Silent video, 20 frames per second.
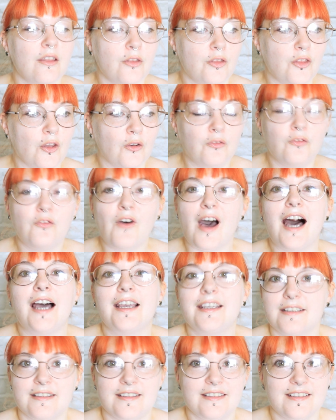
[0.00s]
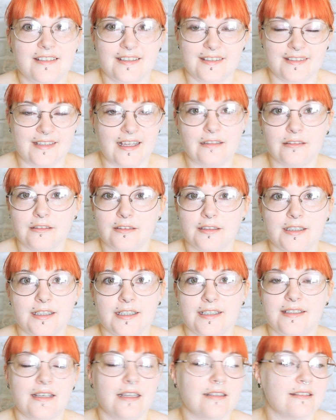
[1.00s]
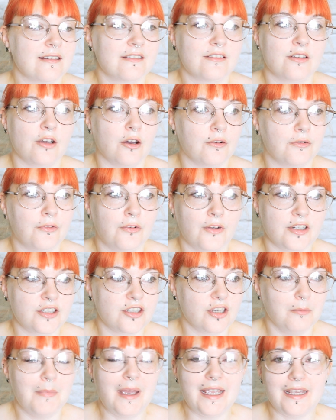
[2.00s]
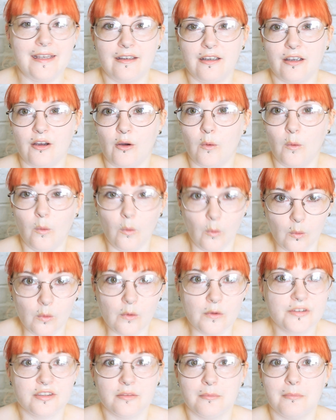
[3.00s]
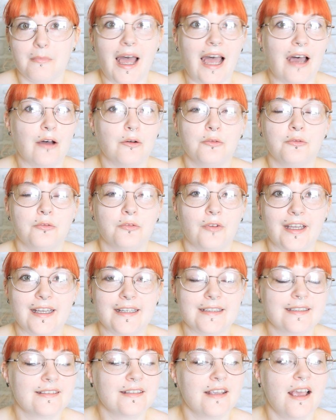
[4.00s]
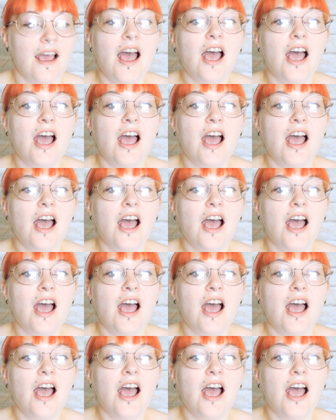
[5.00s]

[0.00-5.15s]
the finest silks and stuff to make awesome outfits.